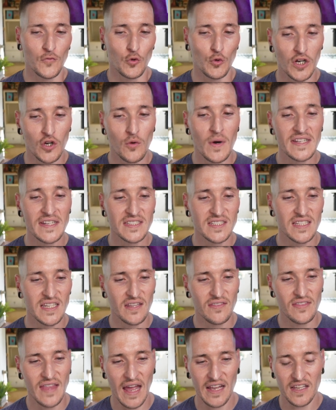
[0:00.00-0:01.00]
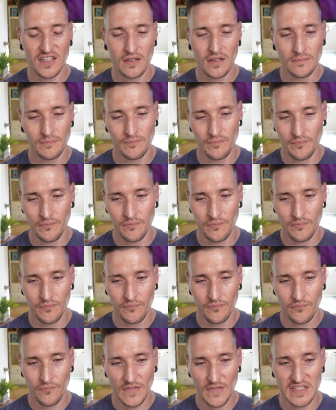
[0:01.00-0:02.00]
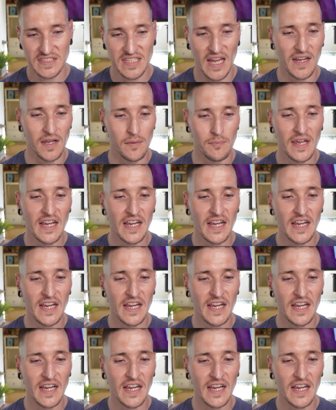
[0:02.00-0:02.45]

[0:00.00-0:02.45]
requested that Tenet